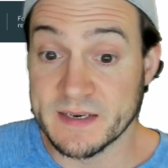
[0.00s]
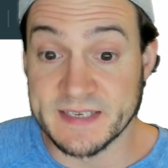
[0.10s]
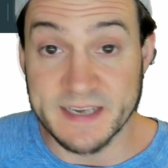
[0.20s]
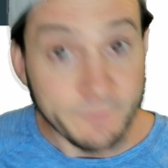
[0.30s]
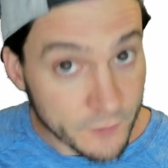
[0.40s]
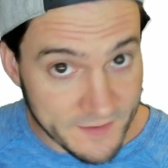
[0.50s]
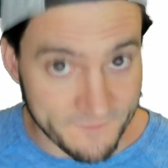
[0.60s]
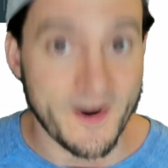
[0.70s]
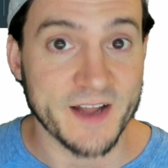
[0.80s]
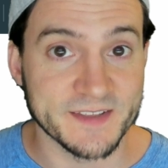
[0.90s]
different
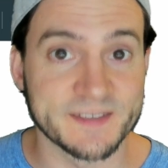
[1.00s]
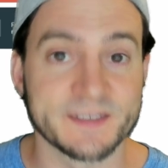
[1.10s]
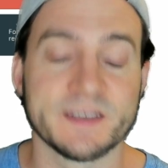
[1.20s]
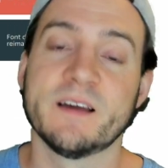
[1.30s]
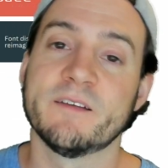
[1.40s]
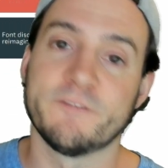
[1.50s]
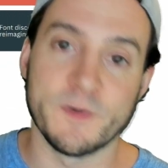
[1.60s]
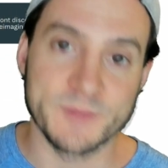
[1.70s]
fonts from